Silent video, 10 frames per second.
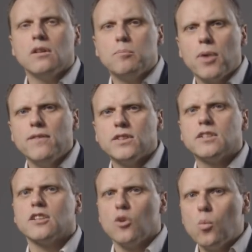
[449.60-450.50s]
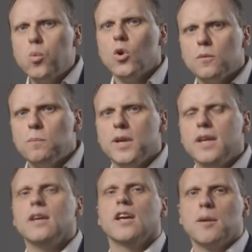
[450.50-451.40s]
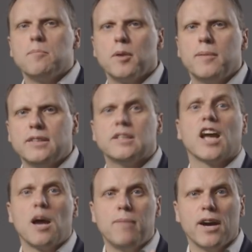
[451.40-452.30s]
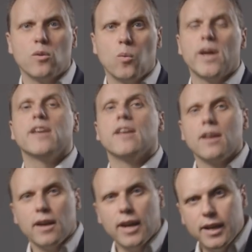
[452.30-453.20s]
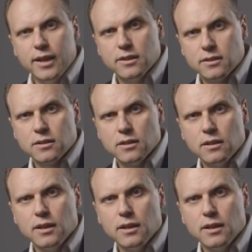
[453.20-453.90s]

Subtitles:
The private sector would be implementing, and by the way, it is.